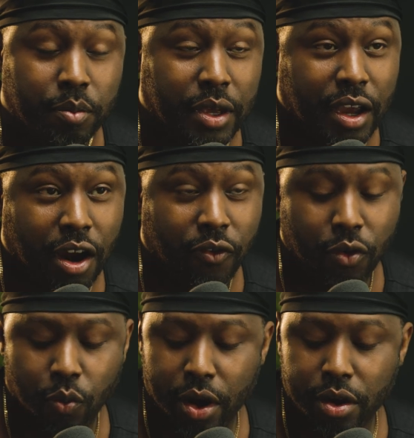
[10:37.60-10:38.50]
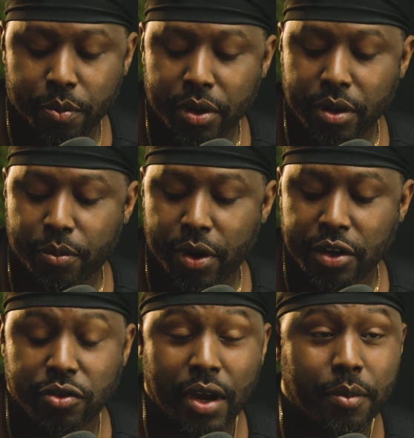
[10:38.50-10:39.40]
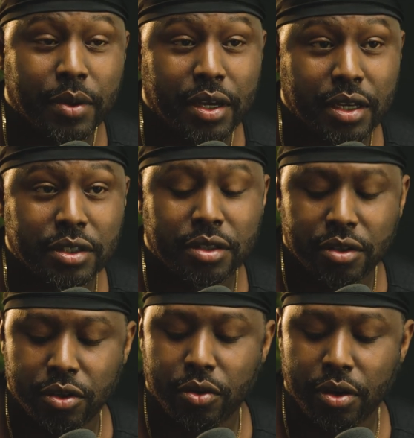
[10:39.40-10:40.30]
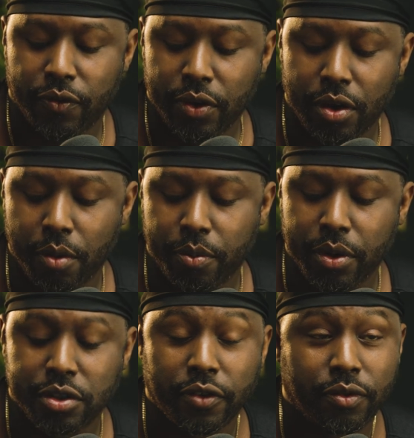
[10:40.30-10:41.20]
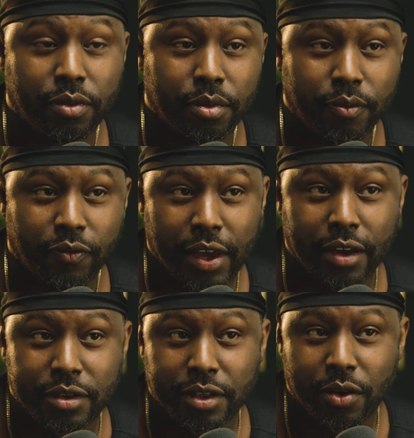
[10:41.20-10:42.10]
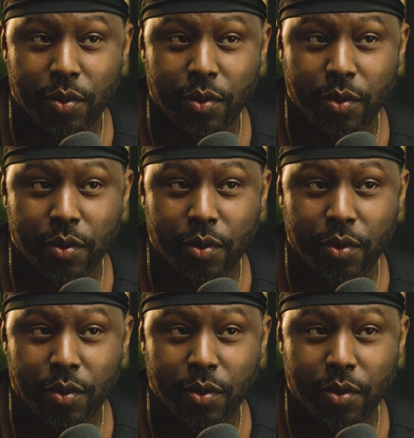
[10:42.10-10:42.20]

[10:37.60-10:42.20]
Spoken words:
Be careful where you're putting the pressure at because if you don't put your fingers in